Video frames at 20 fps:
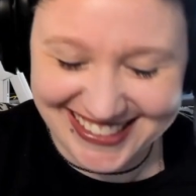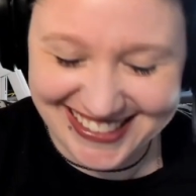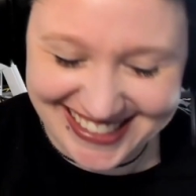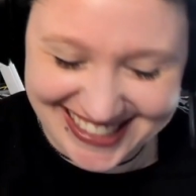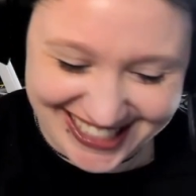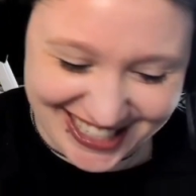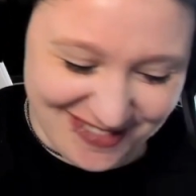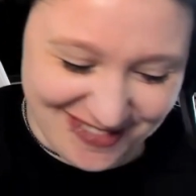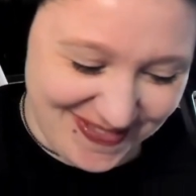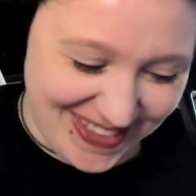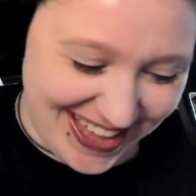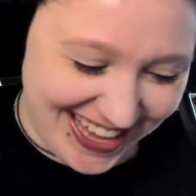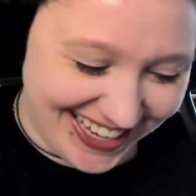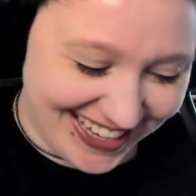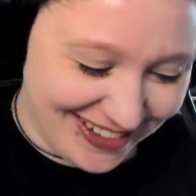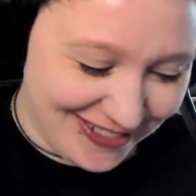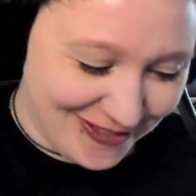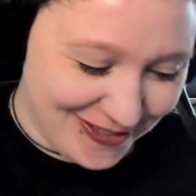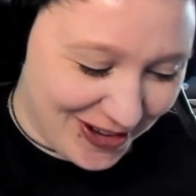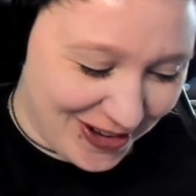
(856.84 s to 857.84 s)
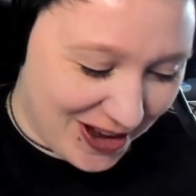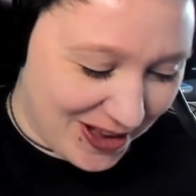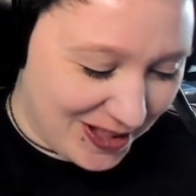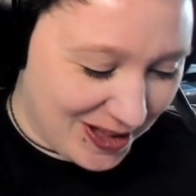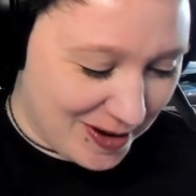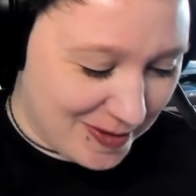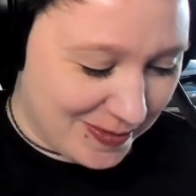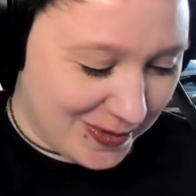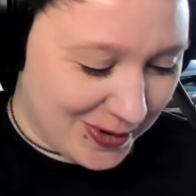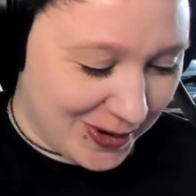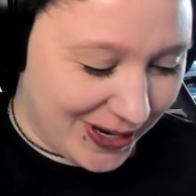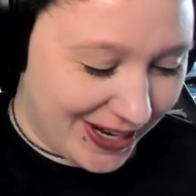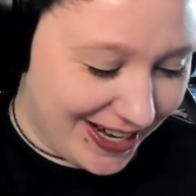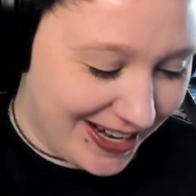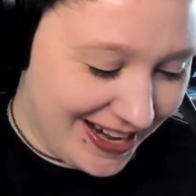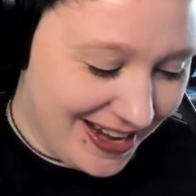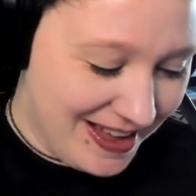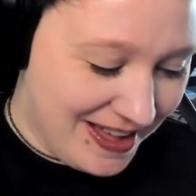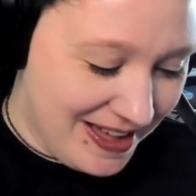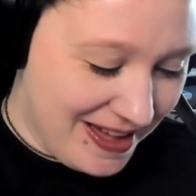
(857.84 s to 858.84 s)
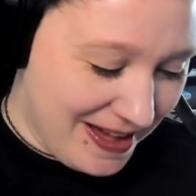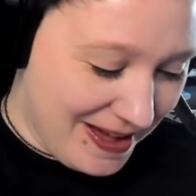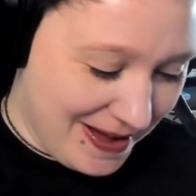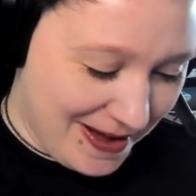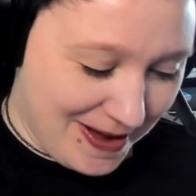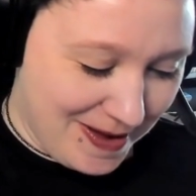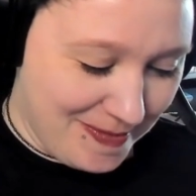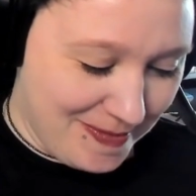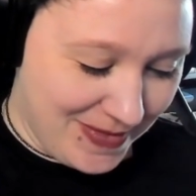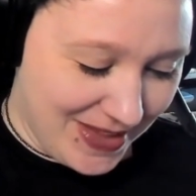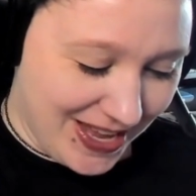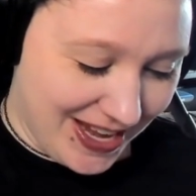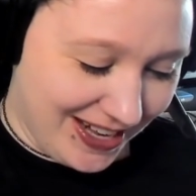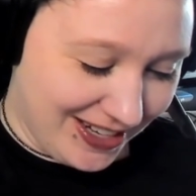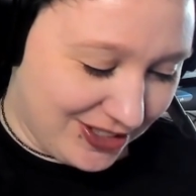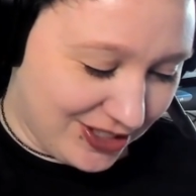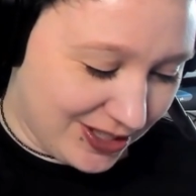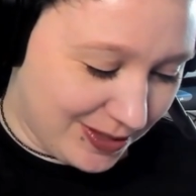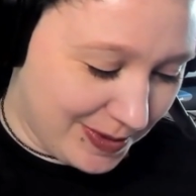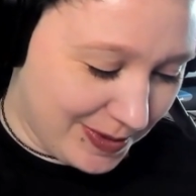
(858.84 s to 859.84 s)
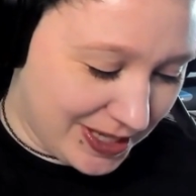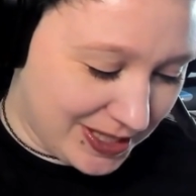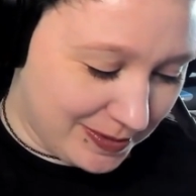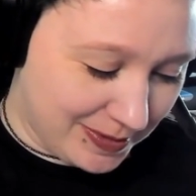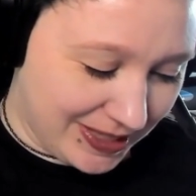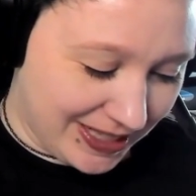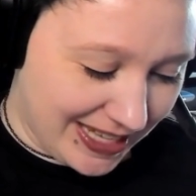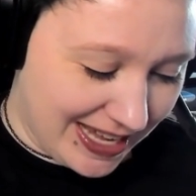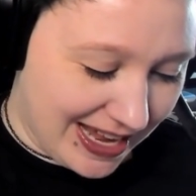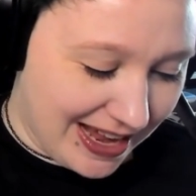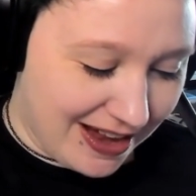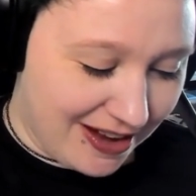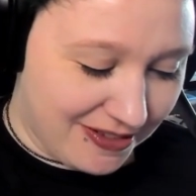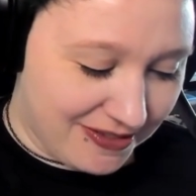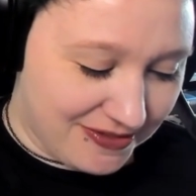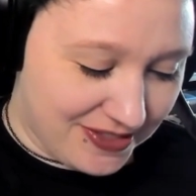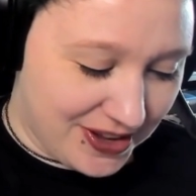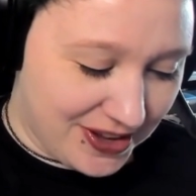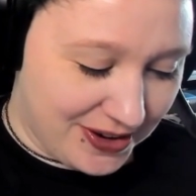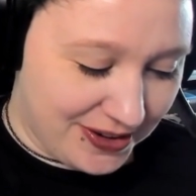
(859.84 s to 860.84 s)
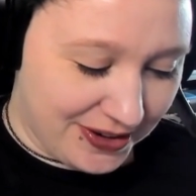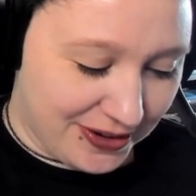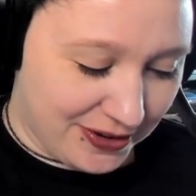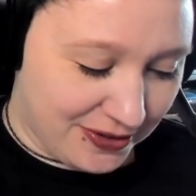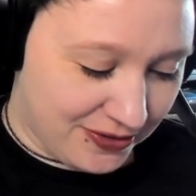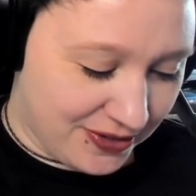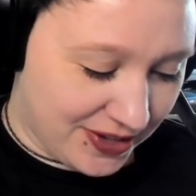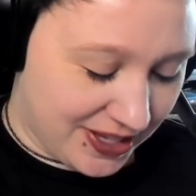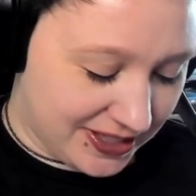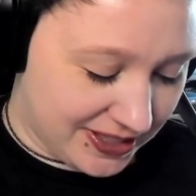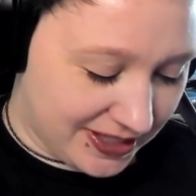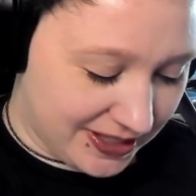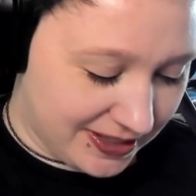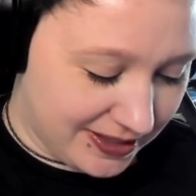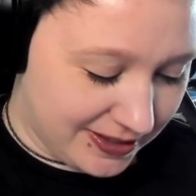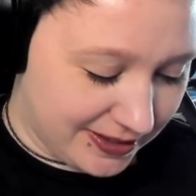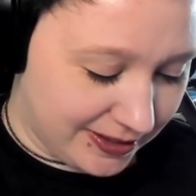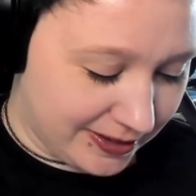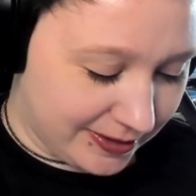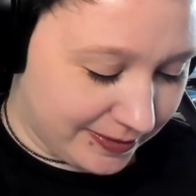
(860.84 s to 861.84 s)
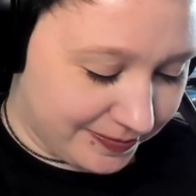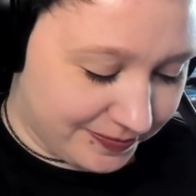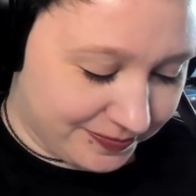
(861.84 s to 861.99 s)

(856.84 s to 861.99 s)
to make it Fall Out Boy, um, and it just makes me laugh. Their little faces.